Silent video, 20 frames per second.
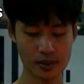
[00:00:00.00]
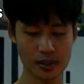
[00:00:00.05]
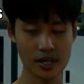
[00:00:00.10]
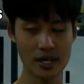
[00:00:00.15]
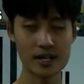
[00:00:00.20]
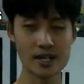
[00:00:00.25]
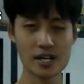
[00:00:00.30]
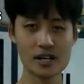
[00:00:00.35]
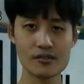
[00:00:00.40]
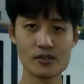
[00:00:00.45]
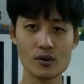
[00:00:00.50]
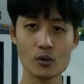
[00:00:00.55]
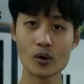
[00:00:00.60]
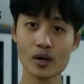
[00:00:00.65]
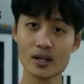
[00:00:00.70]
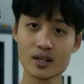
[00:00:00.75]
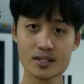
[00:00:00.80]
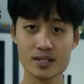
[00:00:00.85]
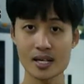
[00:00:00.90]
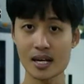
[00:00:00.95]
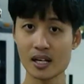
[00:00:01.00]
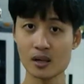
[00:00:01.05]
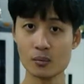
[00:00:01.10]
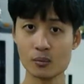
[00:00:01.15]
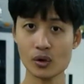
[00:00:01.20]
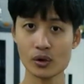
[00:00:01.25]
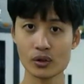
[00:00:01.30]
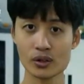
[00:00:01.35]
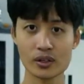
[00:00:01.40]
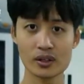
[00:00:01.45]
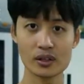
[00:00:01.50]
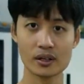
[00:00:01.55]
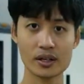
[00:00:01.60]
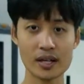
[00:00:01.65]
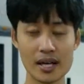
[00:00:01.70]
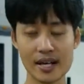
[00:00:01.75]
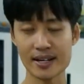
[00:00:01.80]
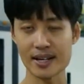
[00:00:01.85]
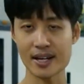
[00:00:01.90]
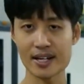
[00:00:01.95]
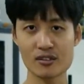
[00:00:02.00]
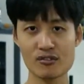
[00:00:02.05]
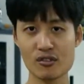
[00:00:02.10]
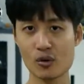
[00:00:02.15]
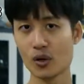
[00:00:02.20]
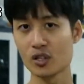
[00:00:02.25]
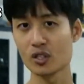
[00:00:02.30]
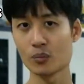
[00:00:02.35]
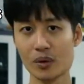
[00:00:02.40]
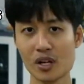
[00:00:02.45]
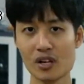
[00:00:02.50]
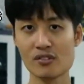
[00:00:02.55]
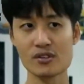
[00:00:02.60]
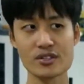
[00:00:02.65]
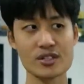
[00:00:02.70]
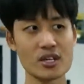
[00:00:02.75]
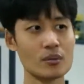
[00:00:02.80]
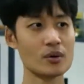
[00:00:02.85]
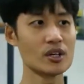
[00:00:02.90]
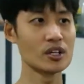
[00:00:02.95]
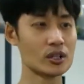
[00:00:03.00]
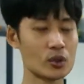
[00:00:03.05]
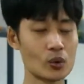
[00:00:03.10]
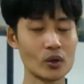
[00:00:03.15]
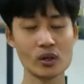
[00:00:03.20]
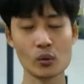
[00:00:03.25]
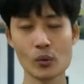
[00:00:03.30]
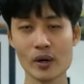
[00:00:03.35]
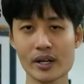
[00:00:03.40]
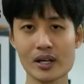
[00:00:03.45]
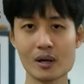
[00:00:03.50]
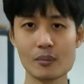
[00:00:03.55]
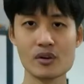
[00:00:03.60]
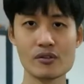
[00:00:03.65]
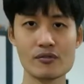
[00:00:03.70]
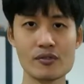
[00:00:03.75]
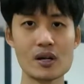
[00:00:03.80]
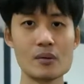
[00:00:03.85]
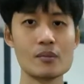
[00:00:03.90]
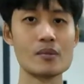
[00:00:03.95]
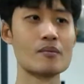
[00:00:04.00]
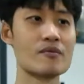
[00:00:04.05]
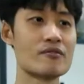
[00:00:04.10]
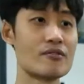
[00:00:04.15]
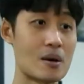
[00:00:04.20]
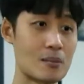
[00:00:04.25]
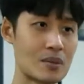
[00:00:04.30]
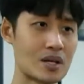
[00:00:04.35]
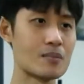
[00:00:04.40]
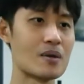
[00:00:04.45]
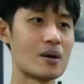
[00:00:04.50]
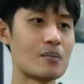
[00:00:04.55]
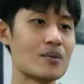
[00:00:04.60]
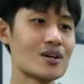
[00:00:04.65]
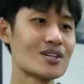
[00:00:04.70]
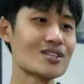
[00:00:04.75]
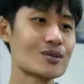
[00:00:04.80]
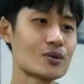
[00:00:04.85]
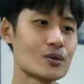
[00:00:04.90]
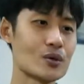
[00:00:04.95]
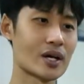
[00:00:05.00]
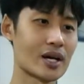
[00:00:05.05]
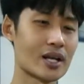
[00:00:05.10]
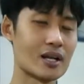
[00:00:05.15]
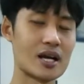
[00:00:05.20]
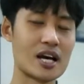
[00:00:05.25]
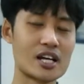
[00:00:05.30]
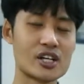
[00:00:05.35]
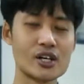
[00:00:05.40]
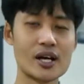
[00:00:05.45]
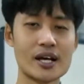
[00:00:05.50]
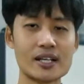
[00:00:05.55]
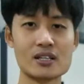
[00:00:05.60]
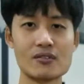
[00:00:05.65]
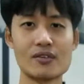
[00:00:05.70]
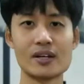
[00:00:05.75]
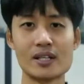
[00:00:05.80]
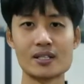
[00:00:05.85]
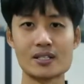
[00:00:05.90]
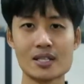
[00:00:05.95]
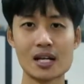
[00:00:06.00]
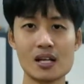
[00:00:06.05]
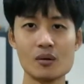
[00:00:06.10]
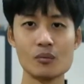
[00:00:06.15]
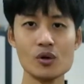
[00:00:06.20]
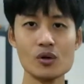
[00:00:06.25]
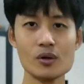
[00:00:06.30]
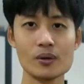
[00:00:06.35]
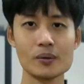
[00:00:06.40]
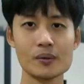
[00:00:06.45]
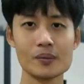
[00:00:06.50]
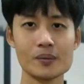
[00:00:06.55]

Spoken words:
And then if you want the silent mode, at night if you want to play the saber, you don't want to wake up your family members, you can actually activate the silent mode.